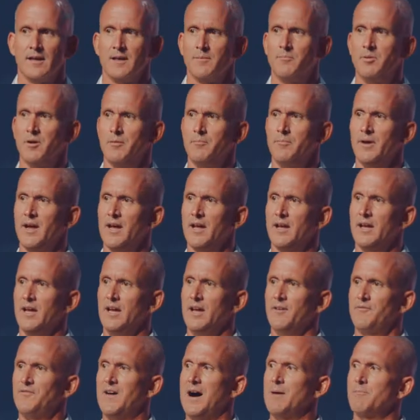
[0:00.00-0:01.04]
But man,
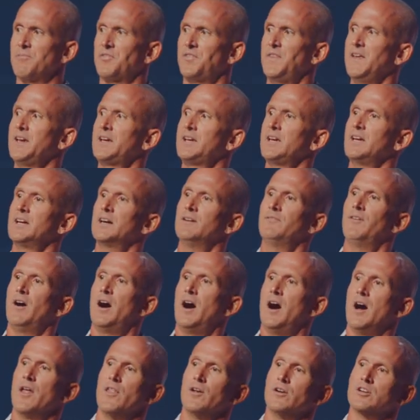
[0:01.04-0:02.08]
if I'm thinking of
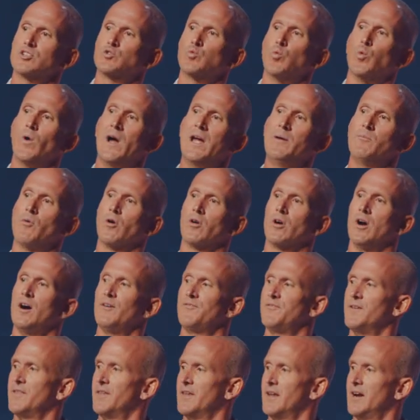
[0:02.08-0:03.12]
others way more
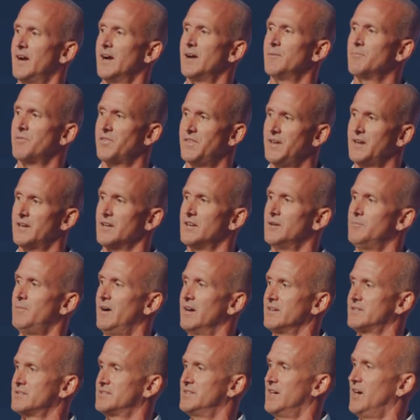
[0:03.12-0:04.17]
often than I am thinking of
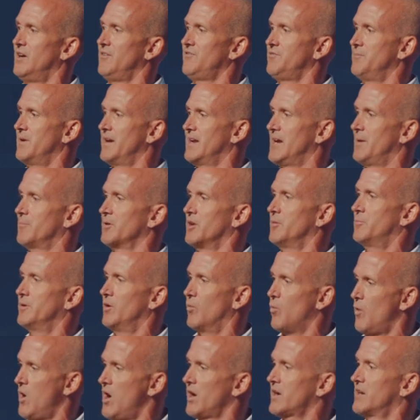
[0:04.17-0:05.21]
myself, man, I'm going to be
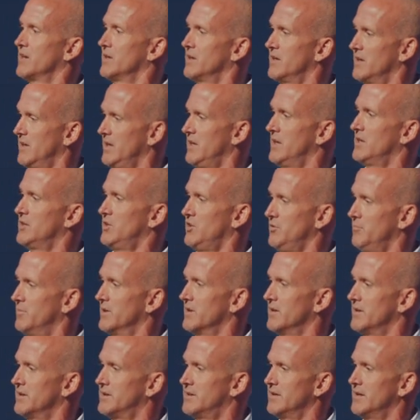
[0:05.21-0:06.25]
walking in
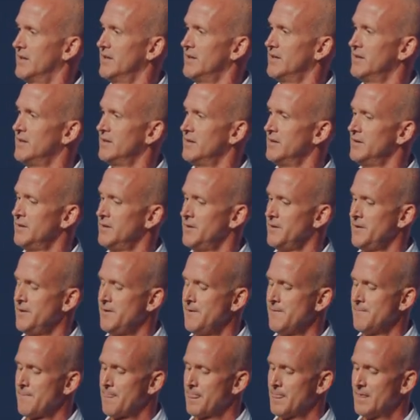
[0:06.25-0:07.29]
humility.
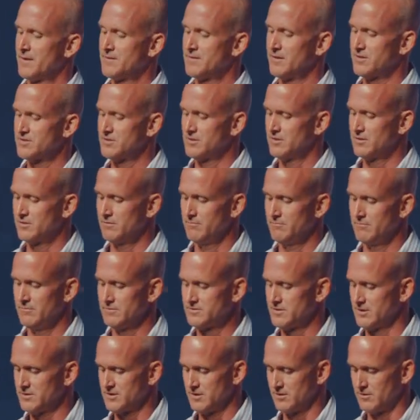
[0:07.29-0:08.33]
Such
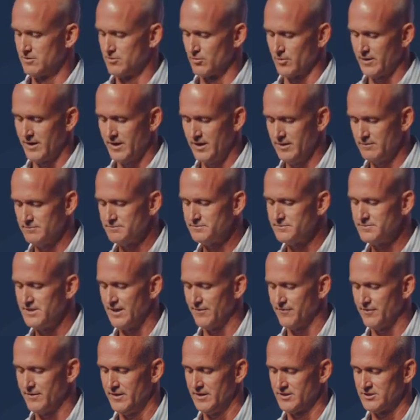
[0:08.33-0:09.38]
a great
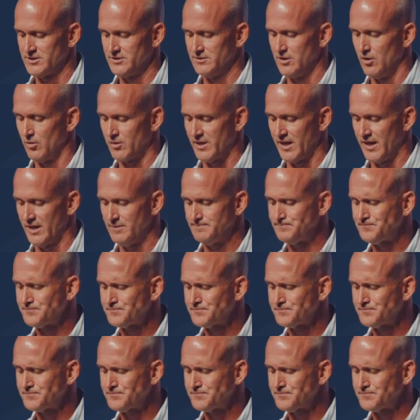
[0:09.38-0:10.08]
definition. Okay.